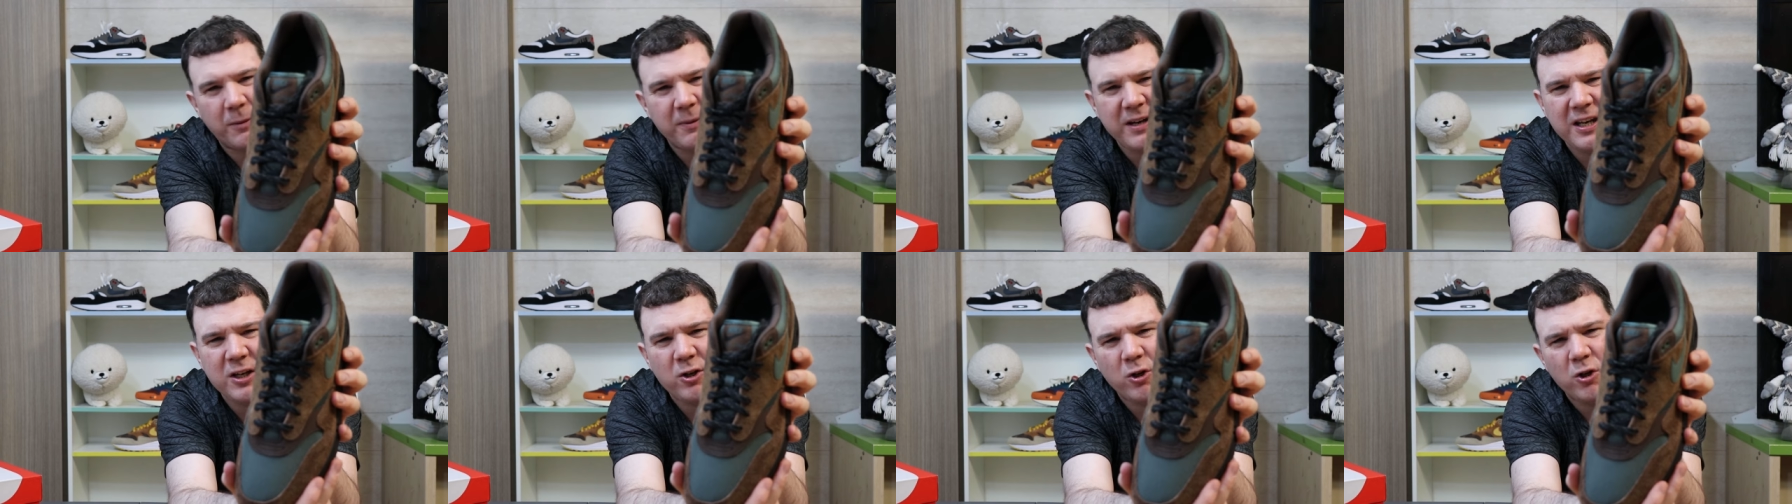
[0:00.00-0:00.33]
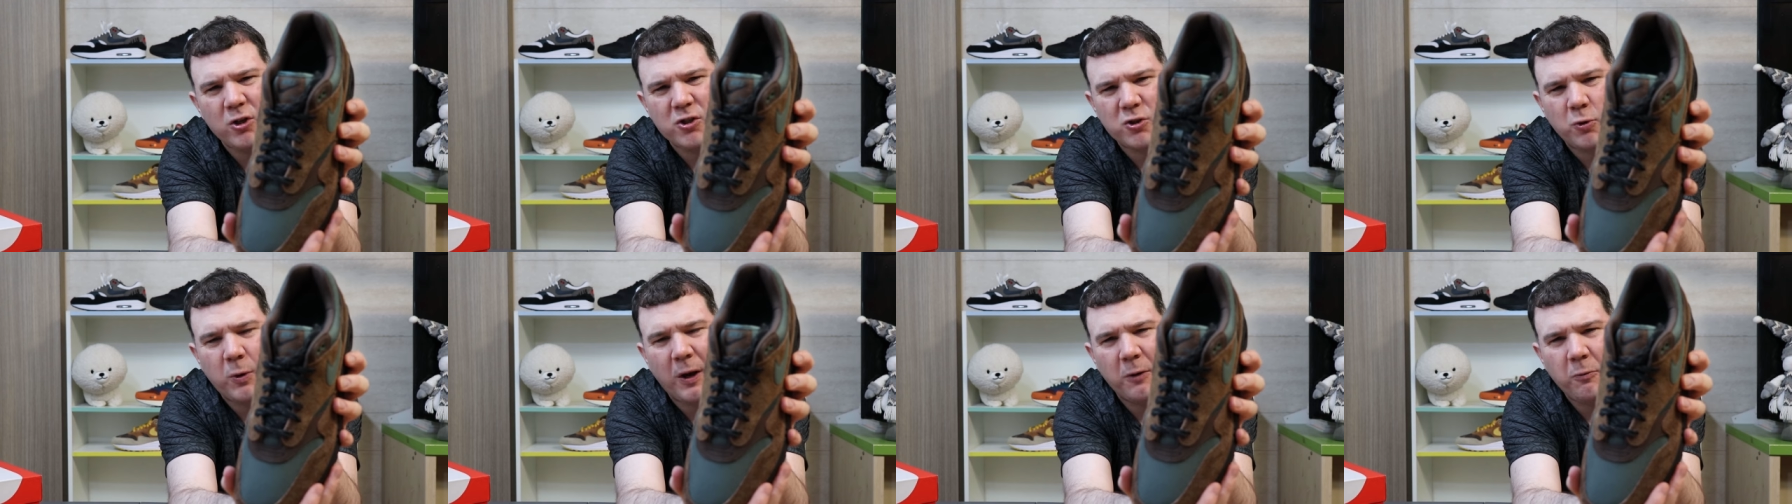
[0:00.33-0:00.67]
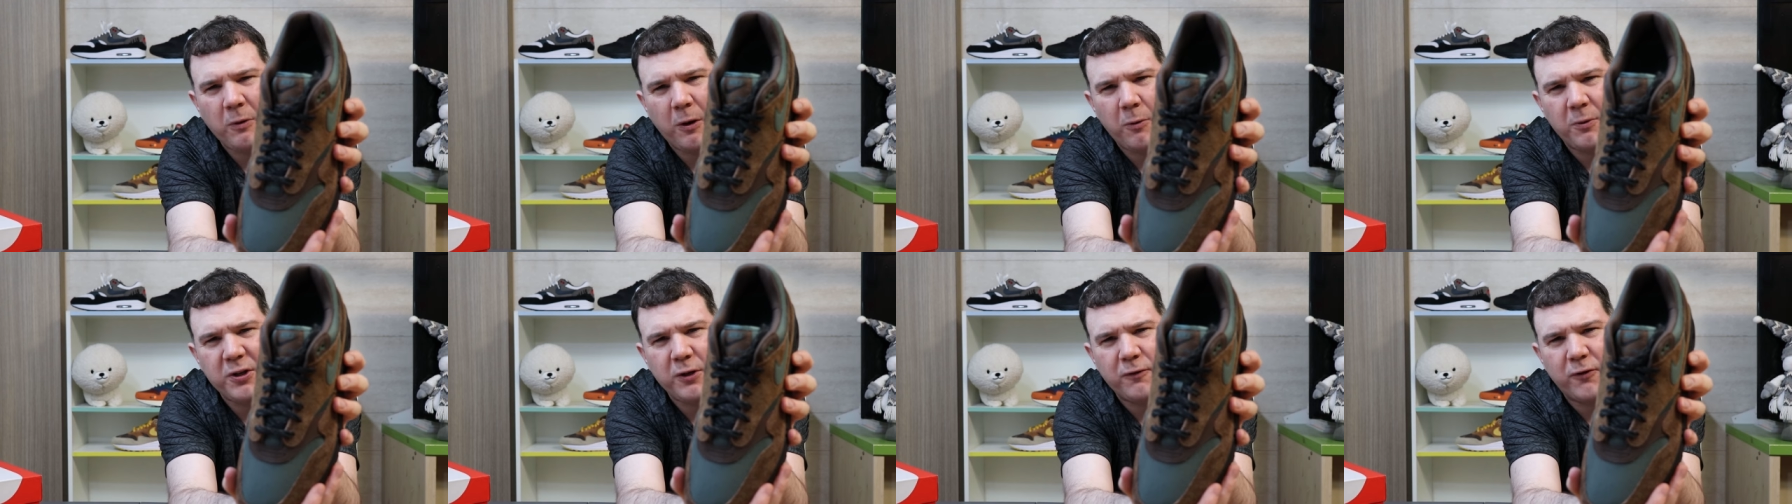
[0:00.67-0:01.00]
I mean, it goes quite
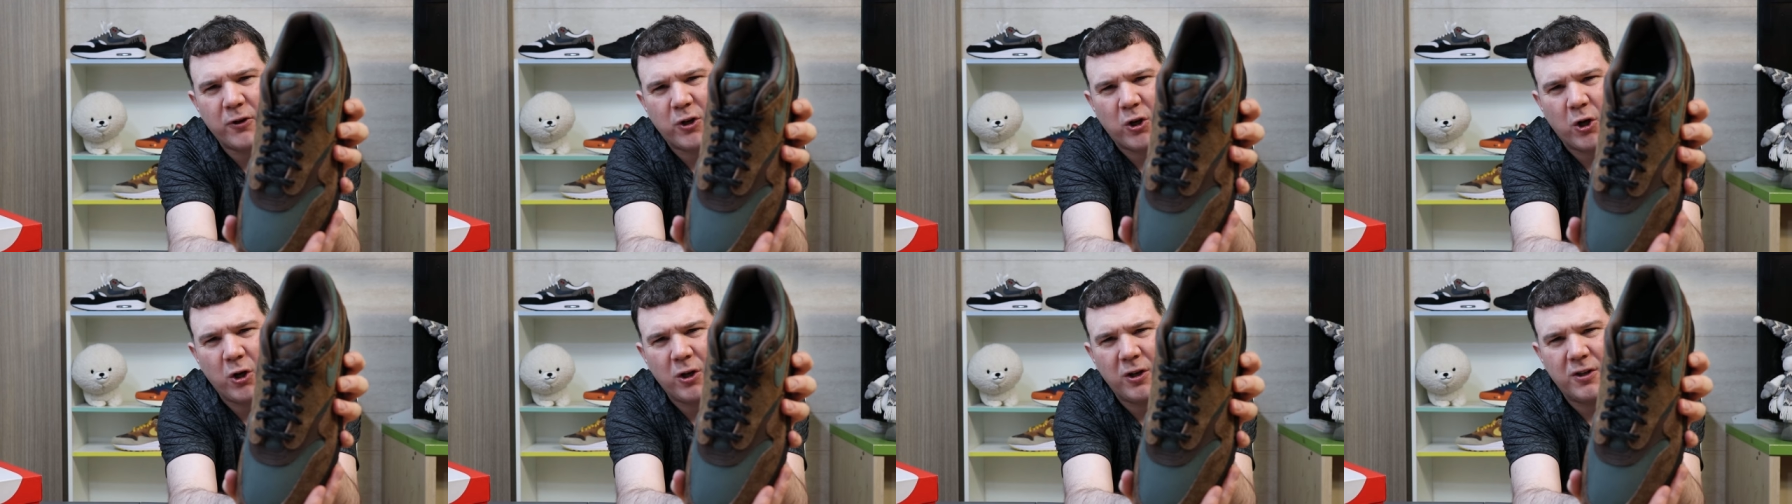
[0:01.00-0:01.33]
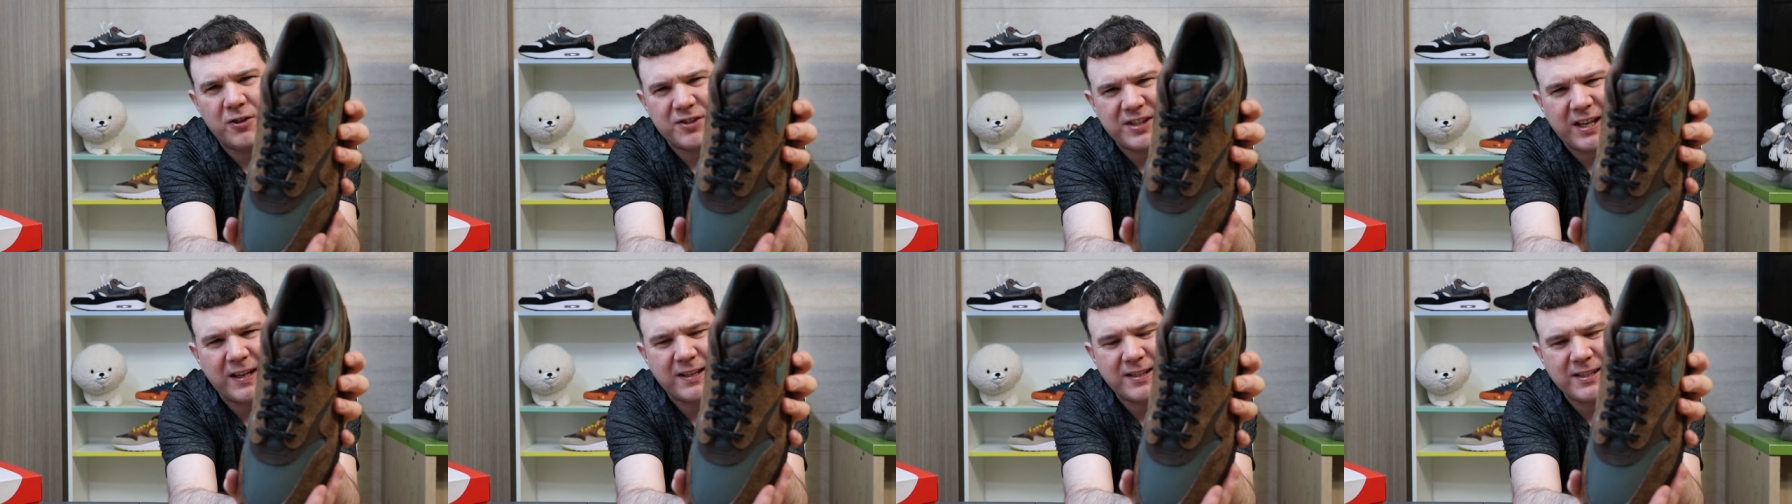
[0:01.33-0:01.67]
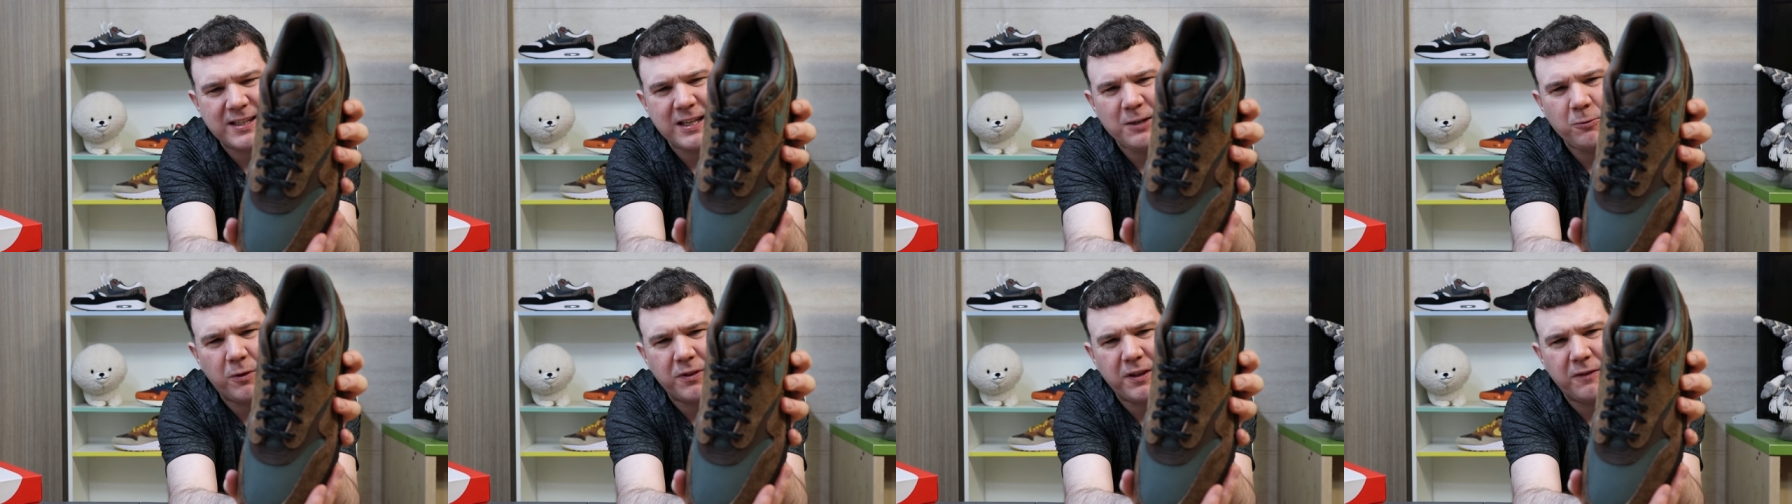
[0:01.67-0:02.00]
well with the other colours. I
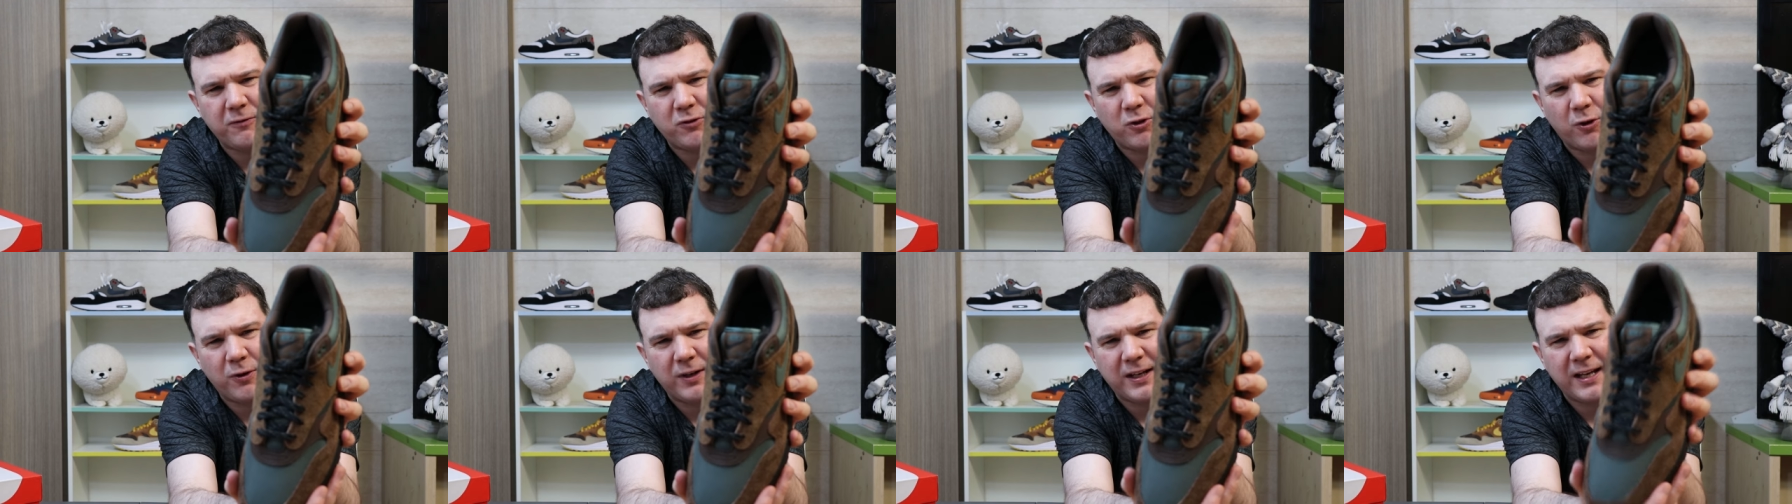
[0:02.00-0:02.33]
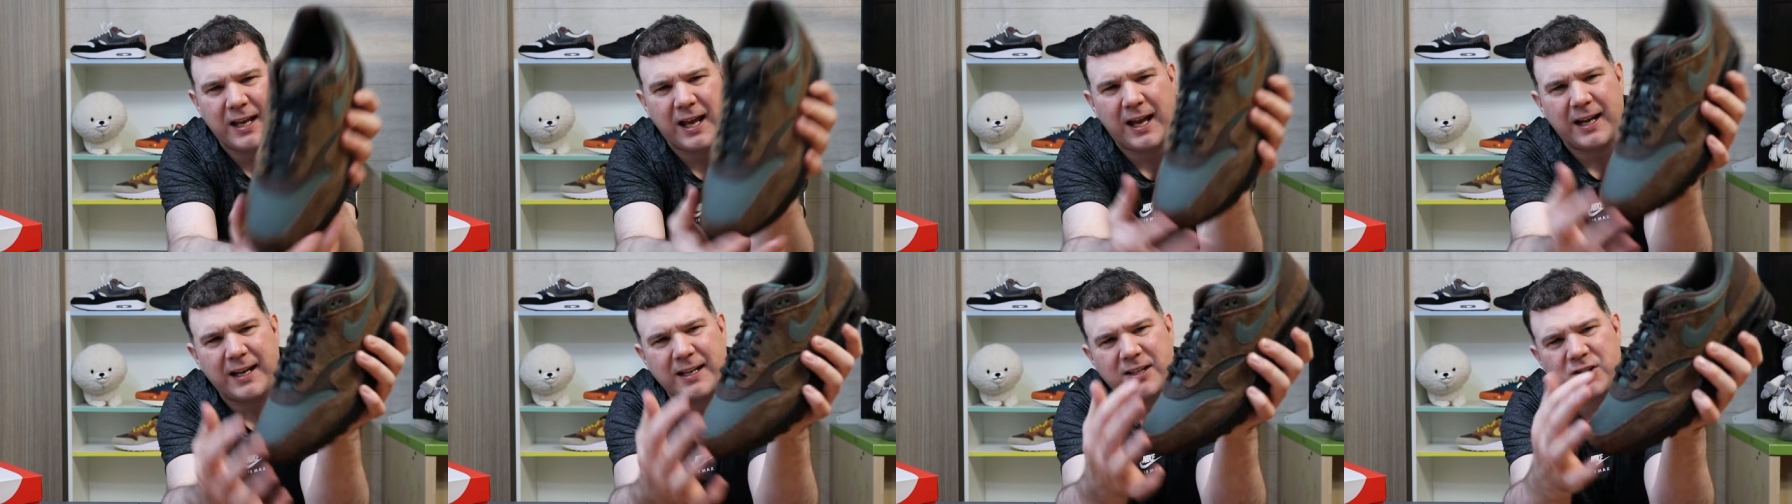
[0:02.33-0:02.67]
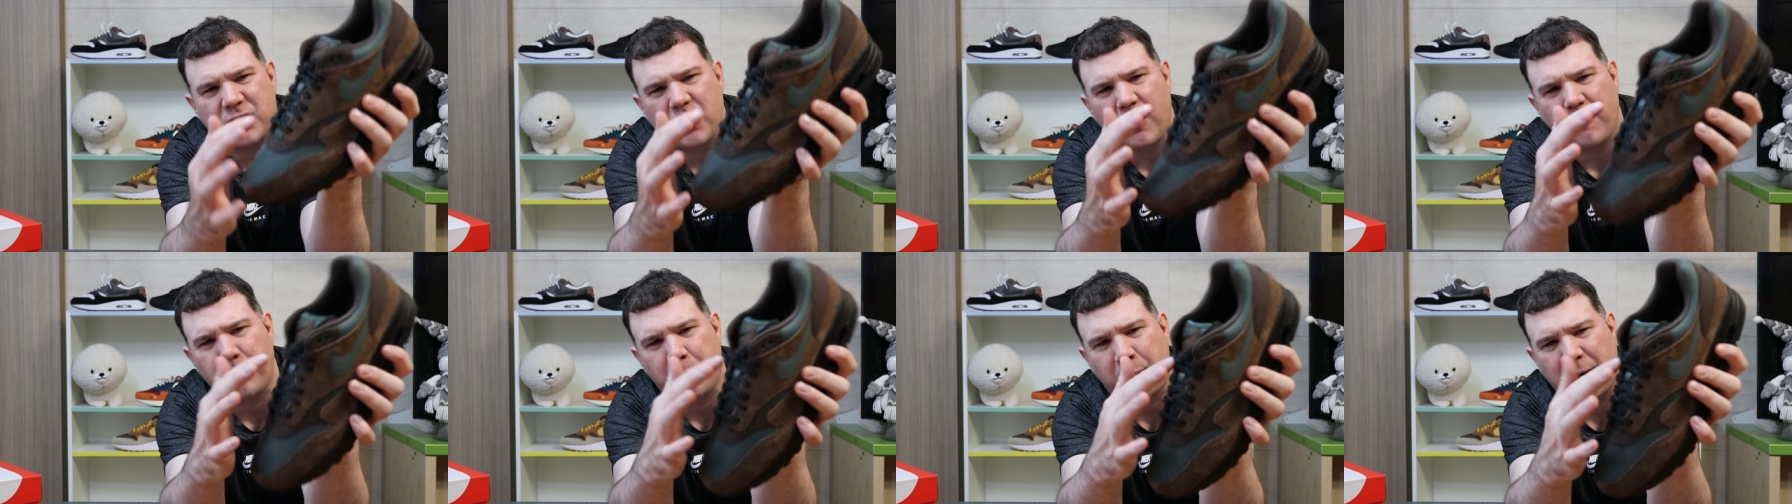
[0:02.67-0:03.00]
see what they've done here, and it's
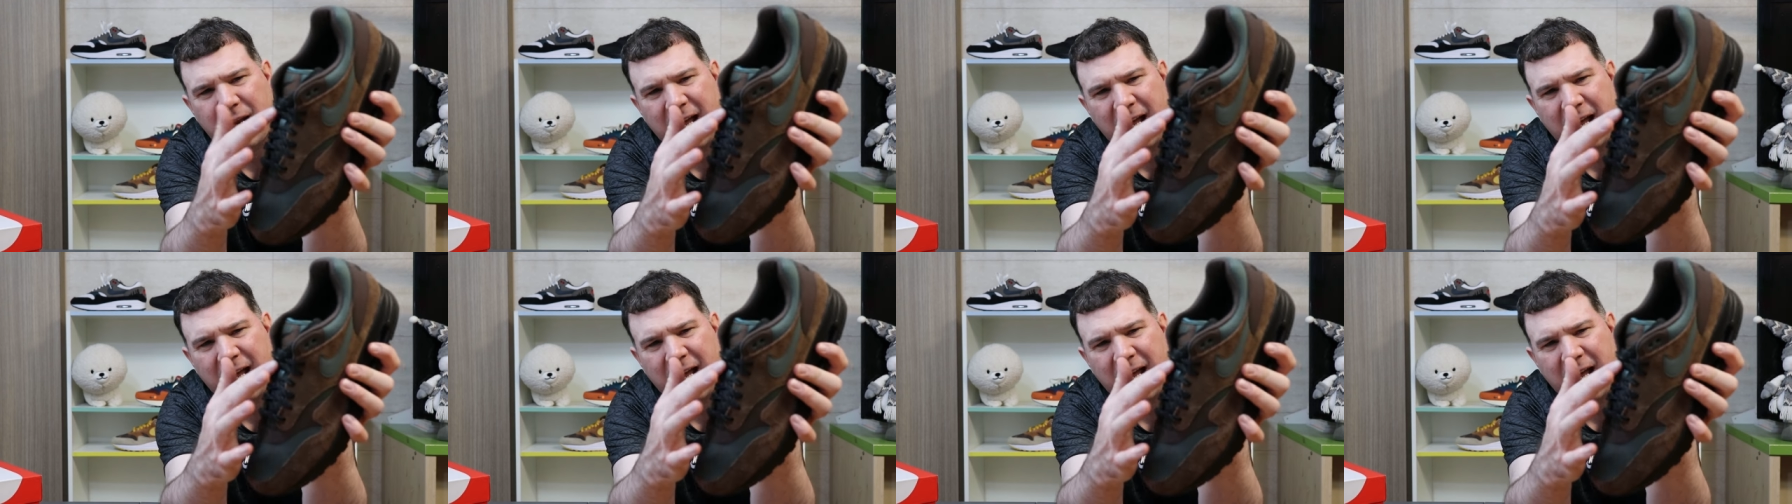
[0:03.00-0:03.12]
sort of